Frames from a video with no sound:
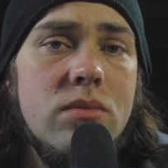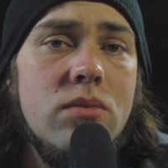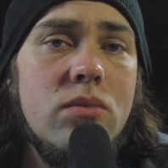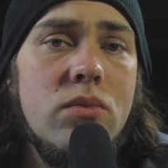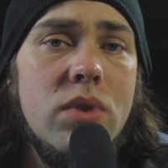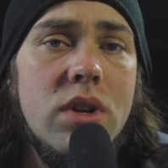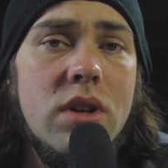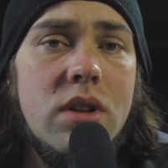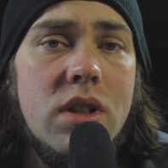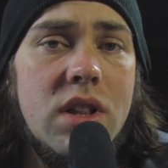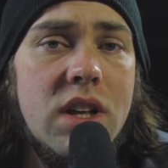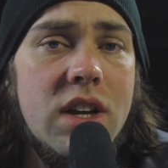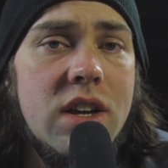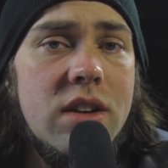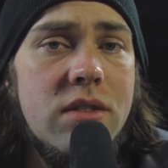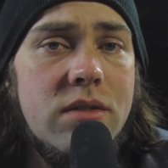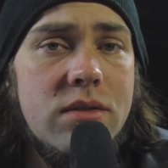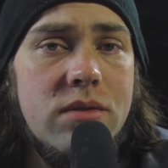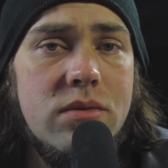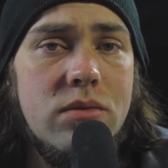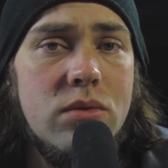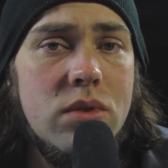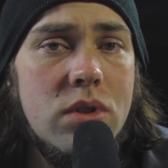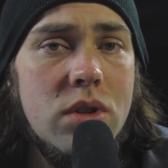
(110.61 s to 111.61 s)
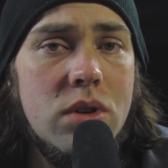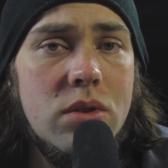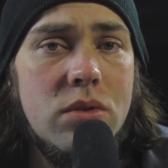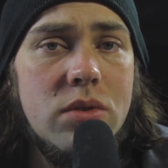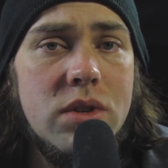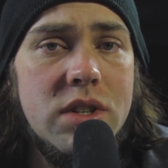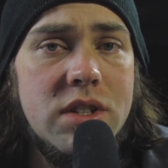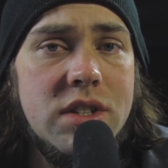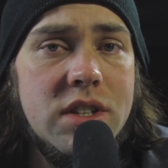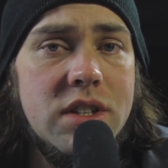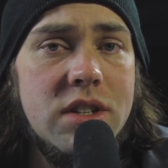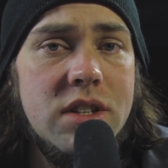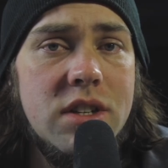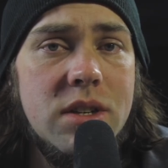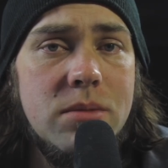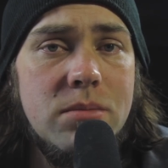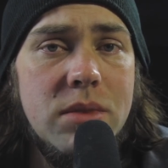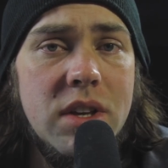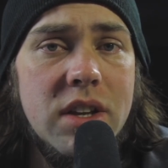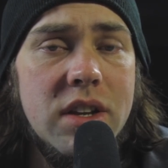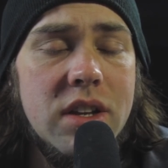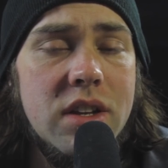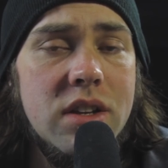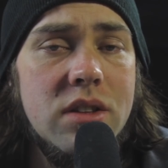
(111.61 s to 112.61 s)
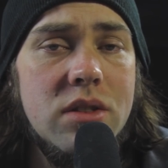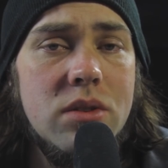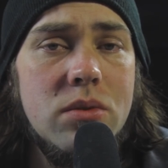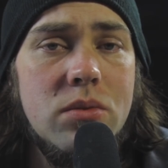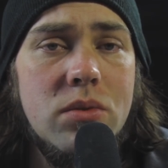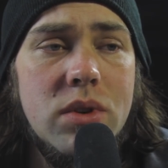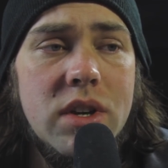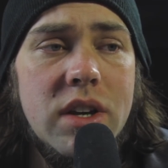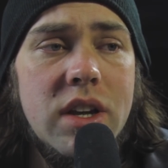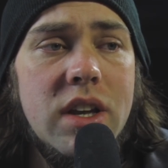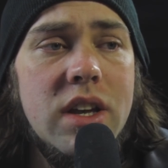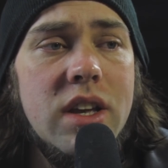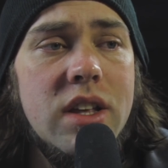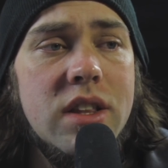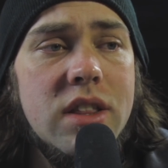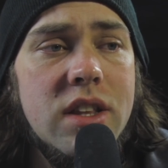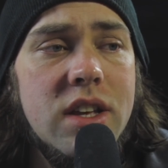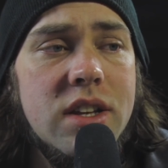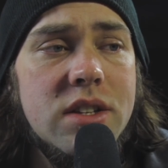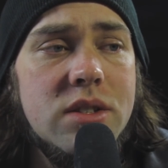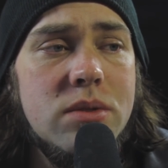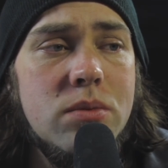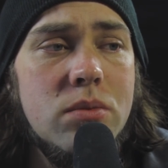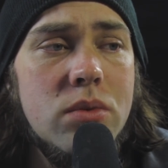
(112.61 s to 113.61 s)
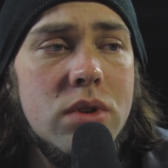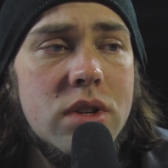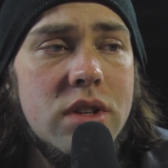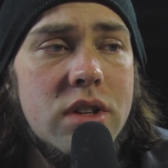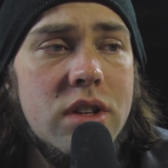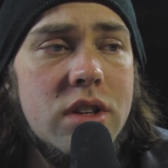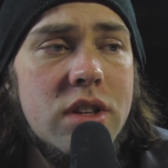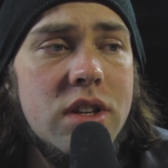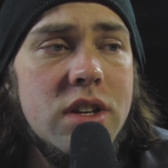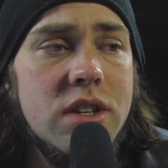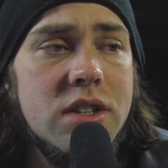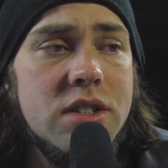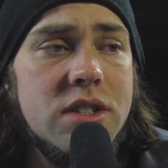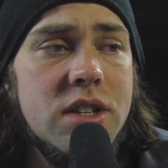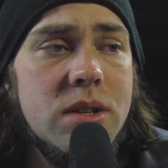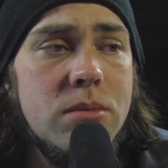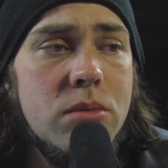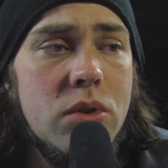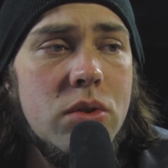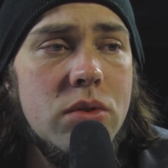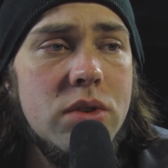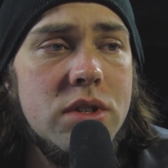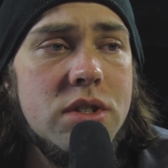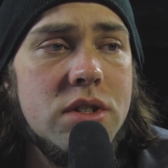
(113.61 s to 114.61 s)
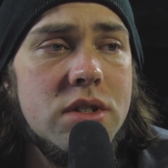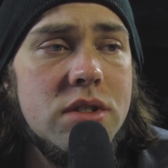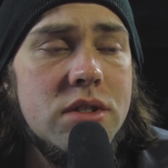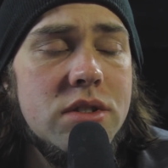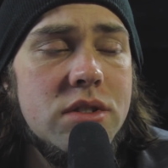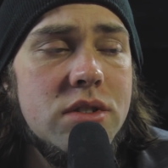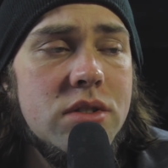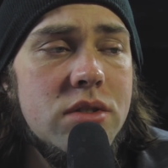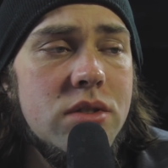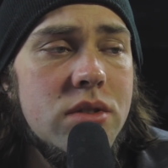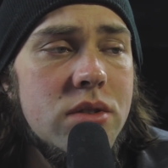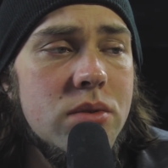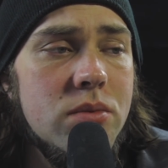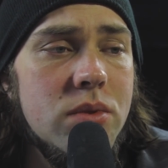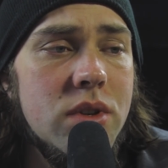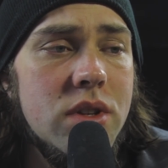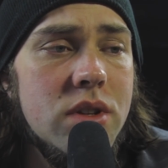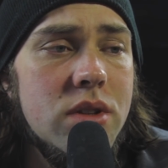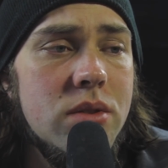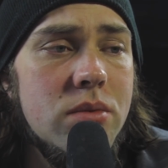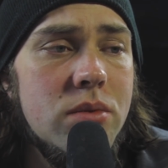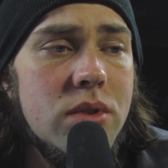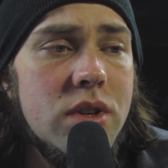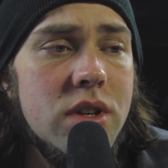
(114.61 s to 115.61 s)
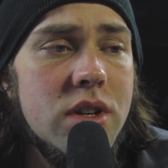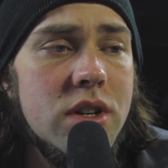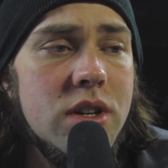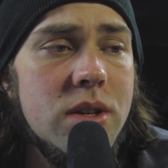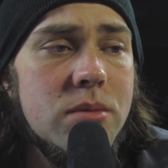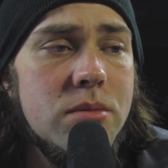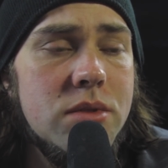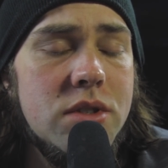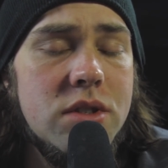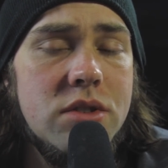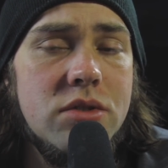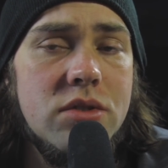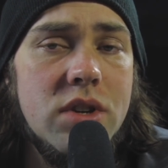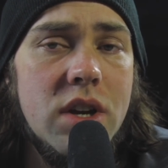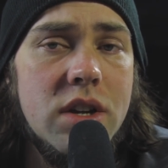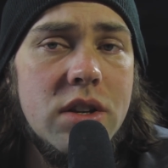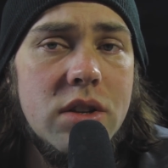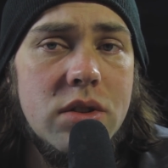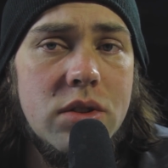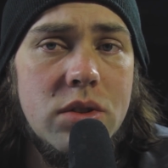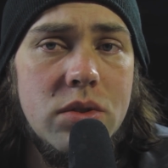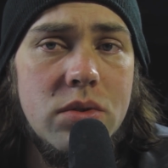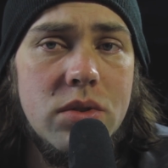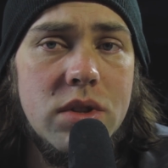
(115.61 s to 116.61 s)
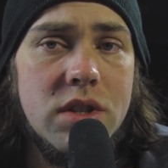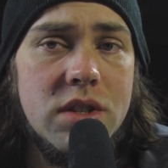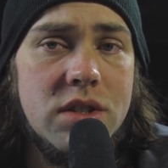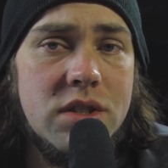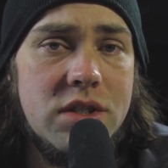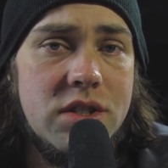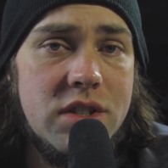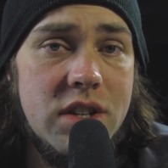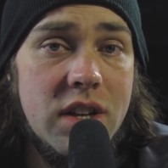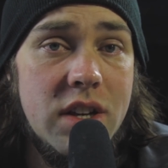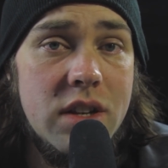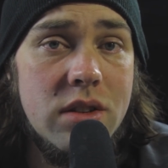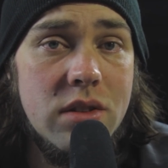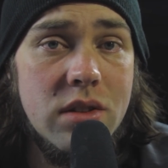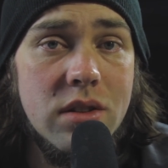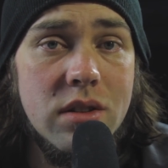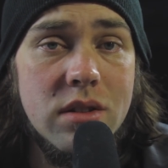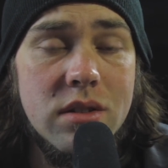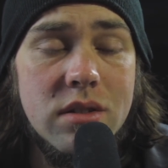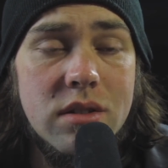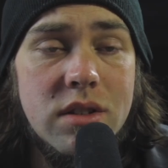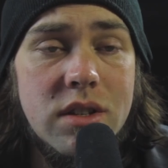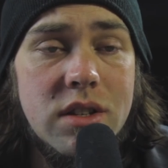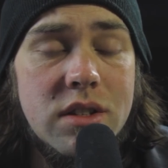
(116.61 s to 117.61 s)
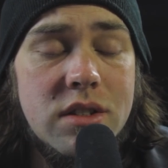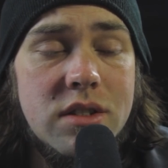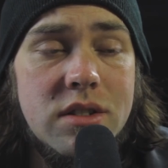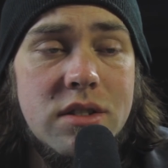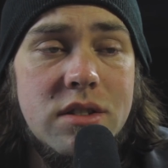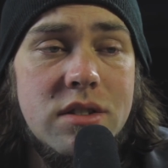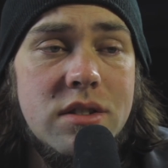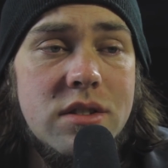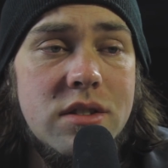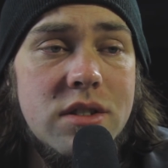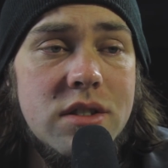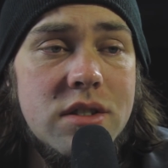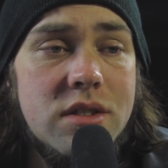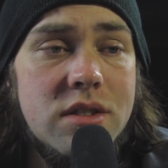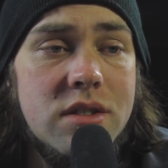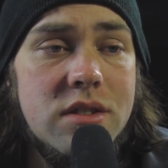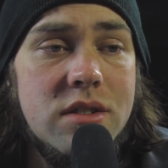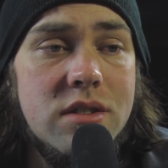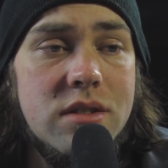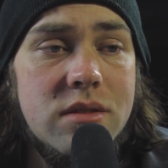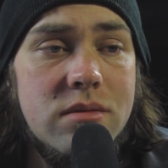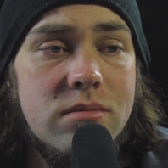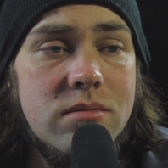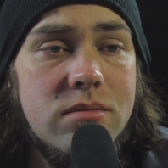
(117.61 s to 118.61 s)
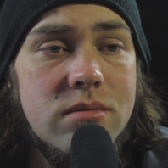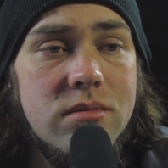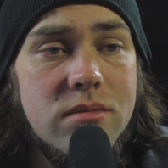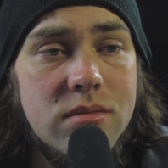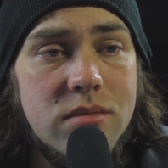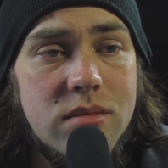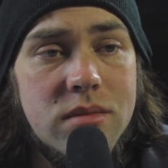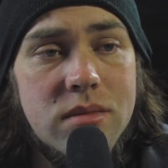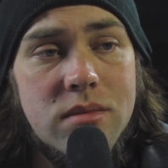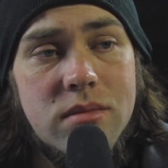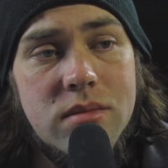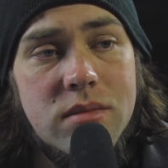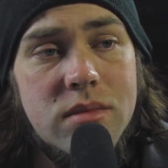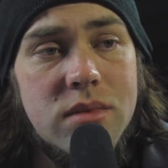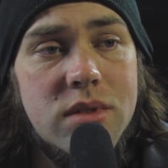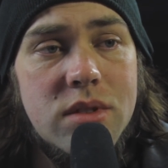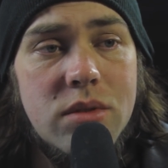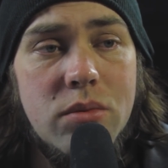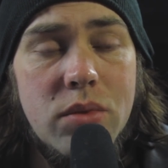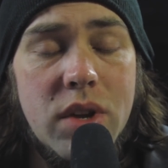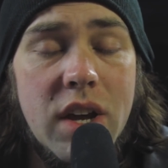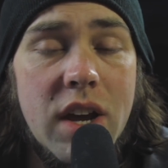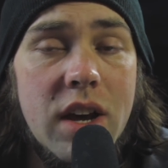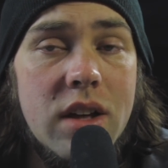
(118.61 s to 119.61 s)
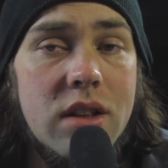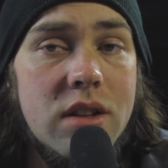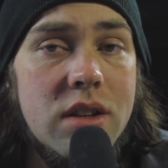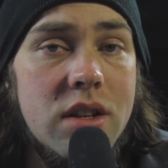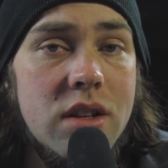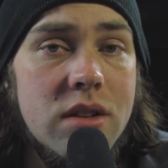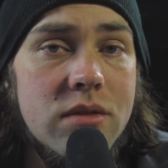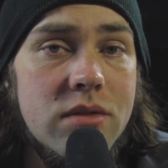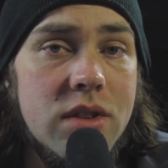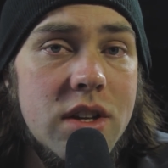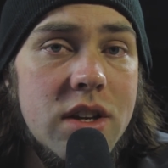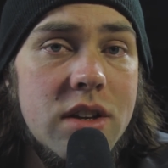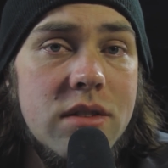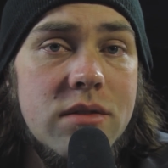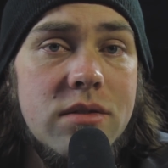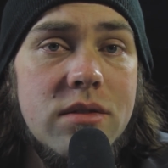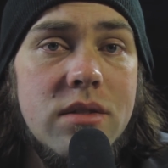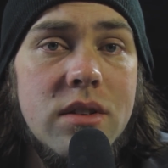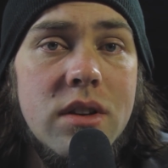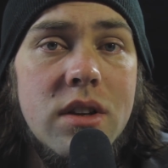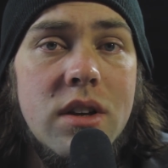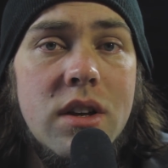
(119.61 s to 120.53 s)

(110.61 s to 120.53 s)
Real life will always end up getting in the way, and that's one of the things I'm always concerned with when it comes to trying to do this channel. It's just the reality of life.